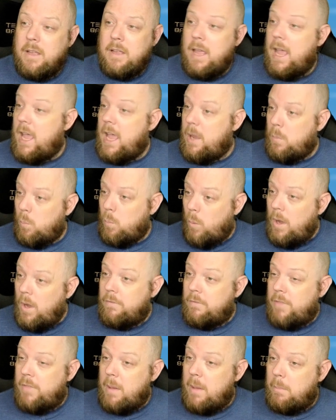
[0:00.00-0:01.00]
and one of
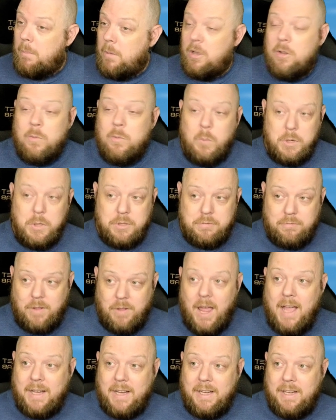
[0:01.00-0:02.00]
them was
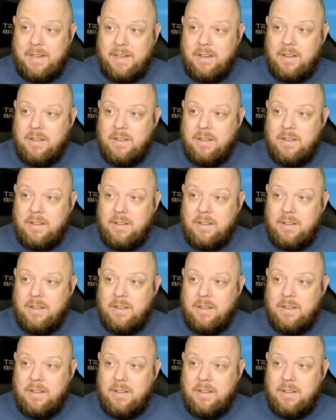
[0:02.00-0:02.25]
flying.